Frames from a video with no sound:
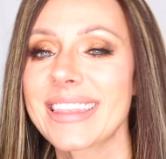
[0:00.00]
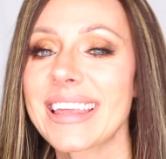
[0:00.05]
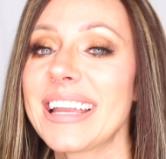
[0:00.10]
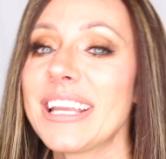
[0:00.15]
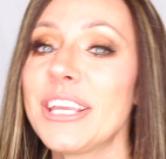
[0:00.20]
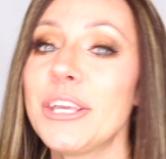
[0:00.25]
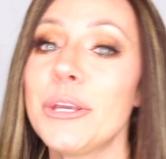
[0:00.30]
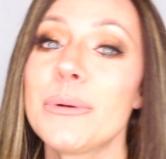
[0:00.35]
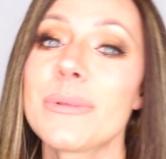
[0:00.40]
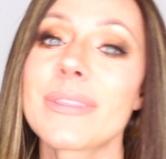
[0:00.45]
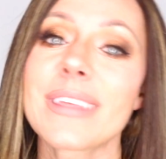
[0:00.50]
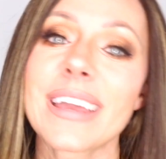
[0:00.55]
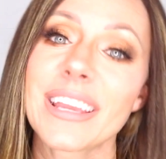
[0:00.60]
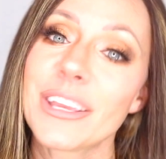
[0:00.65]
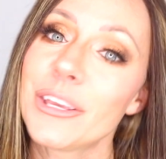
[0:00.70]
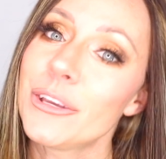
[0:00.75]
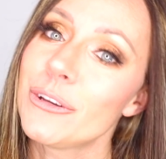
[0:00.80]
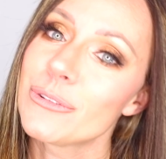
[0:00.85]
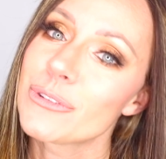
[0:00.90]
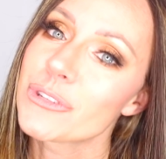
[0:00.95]
Thank
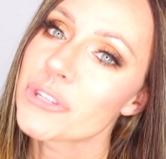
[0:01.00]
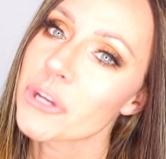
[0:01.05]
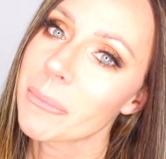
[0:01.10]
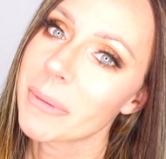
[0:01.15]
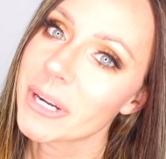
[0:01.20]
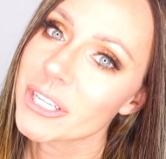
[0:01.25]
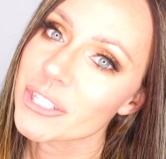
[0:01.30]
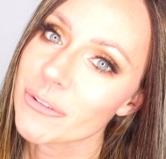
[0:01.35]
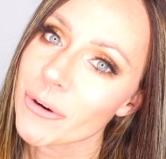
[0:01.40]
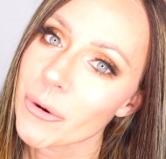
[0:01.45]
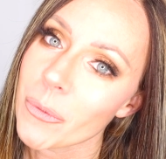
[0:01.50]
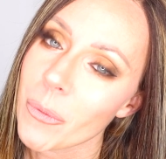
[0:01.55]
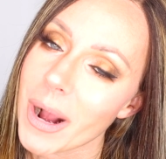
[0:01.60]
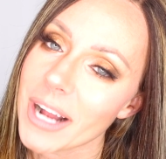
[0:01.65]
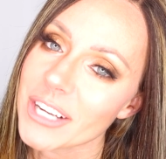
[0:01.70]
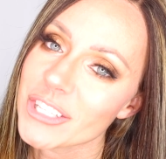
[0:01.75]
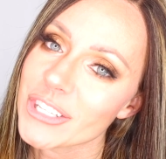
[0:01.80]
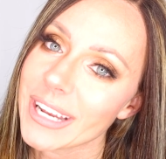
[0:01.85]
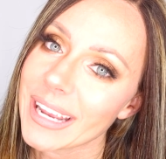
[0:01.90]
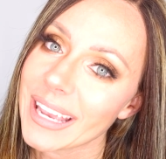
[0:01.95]
you so much for
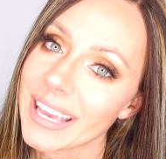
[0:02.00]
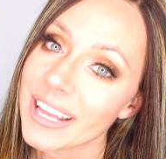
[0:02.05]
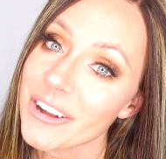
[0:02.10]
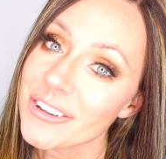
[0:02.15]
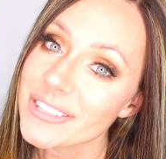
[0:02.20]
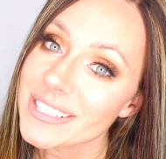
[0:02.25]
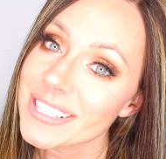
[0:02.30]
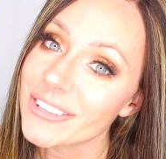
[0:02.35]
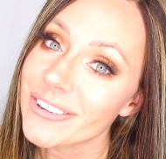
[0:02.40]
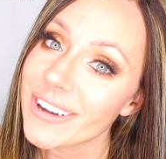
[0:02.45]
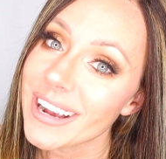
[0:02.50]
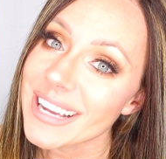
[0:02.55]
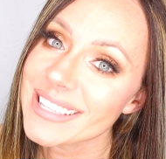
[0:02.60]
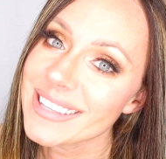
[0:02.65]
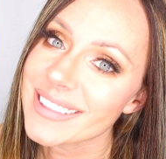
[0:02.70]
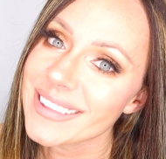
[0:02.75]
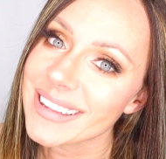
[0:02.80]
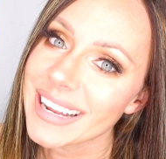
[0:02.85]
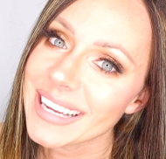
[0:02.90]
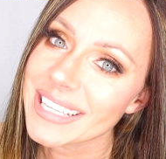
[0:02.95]
watching, and I'll see you guys
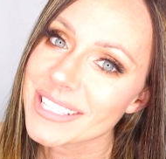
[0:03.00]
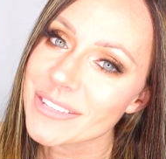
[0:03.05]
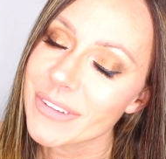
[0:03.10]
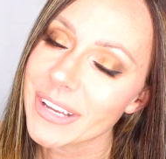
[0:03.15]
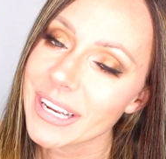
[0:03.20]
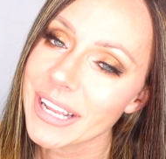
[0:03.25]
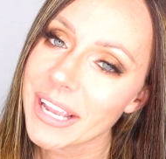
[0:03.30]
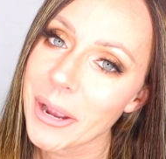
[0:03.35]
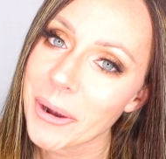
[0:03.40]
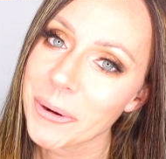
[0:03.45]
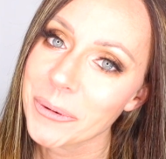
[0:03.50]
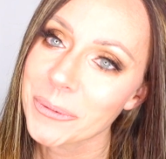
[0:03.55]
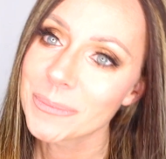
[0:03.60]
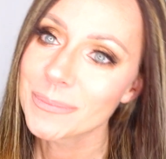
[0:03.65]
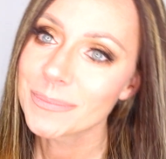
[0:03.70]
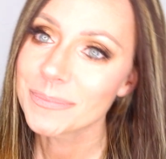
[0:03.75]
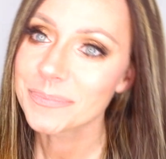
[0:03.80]
in the next video.